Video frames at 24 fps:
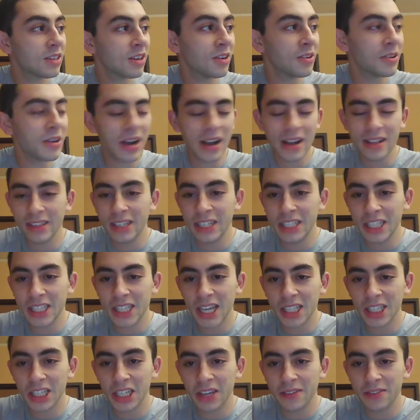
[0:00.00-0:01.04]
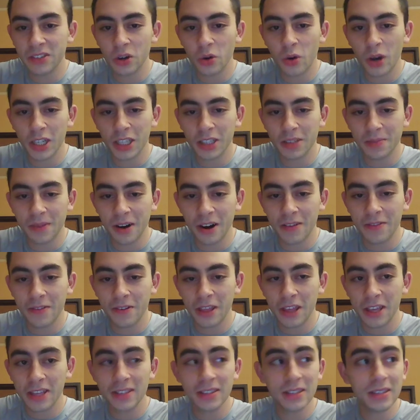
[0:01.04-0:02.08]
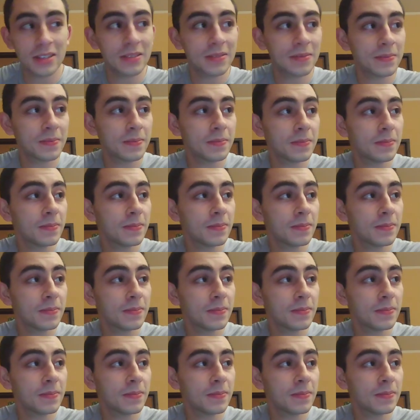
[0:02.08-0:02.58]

So Leachus actually gives a question mark for this.